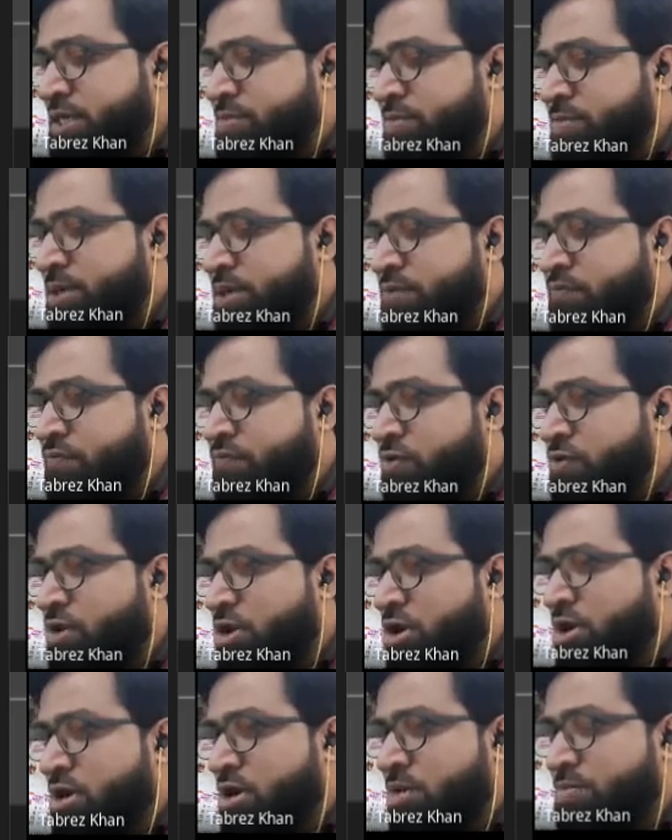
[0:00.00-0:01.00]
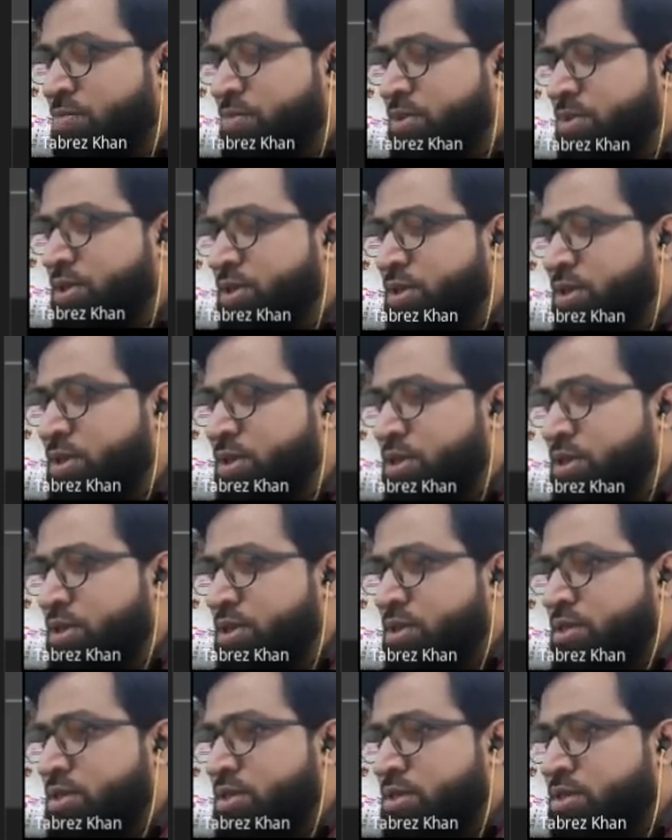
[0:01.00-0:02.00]
statement from
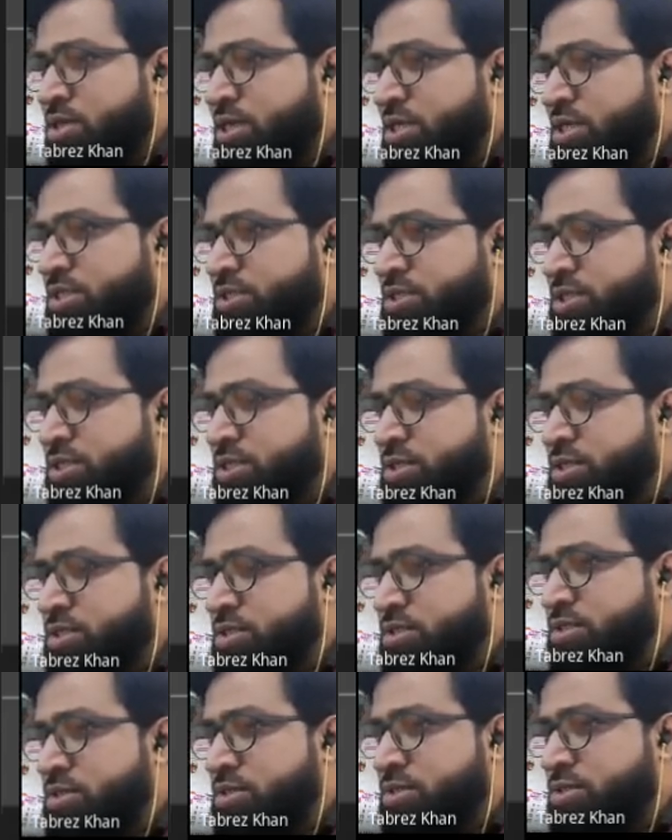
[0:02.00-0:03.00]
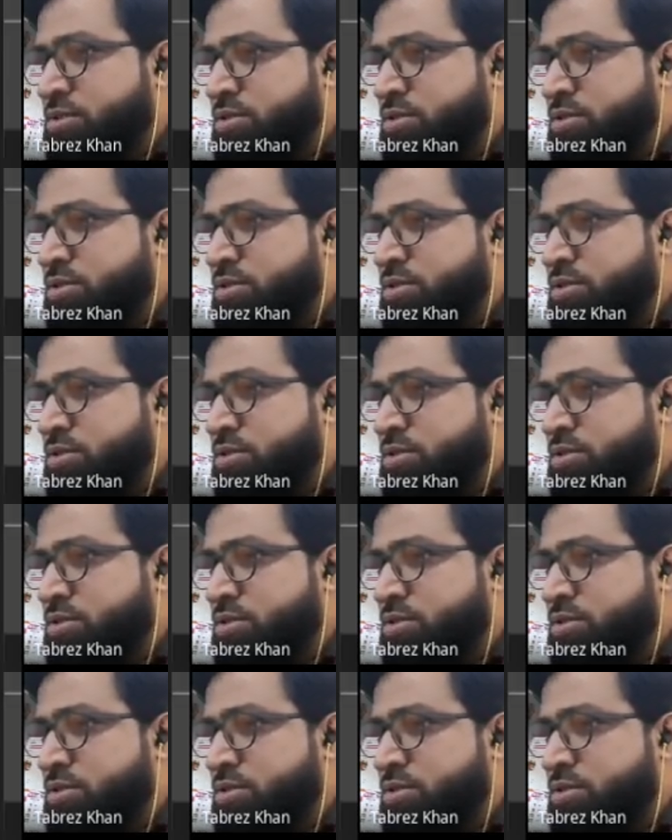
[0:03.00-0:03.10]
session,